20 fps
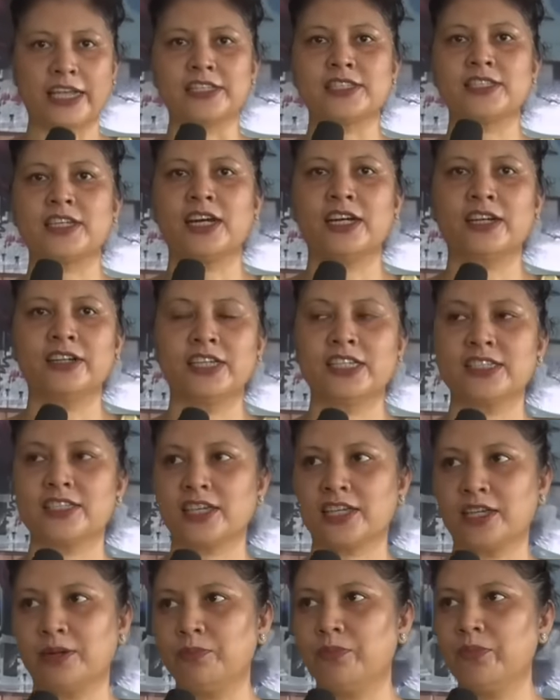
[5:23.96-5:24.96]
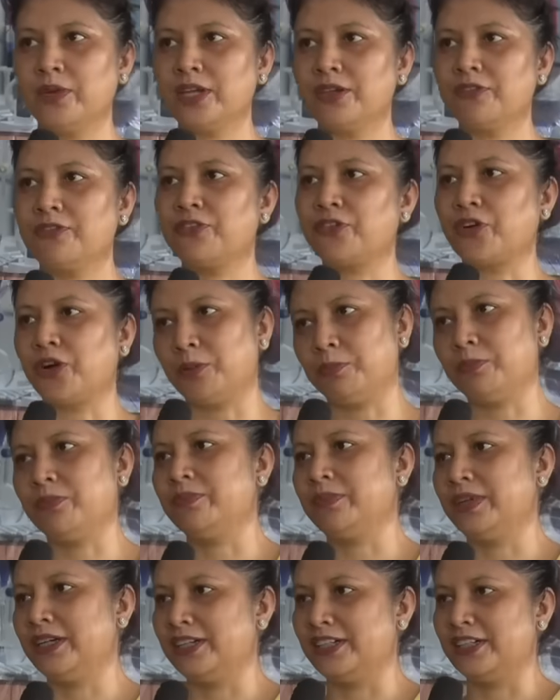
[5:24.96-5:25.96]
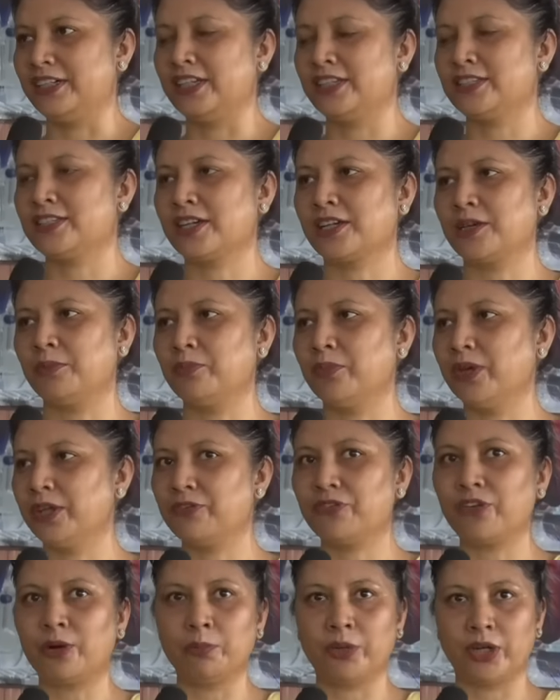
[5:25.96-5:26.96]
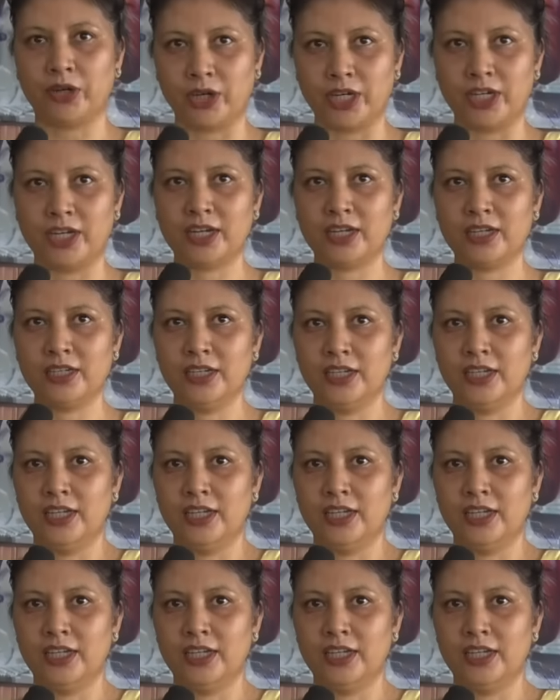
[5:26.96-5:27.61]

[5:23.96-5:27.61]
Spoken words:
XR is a company from it's a company from Noida.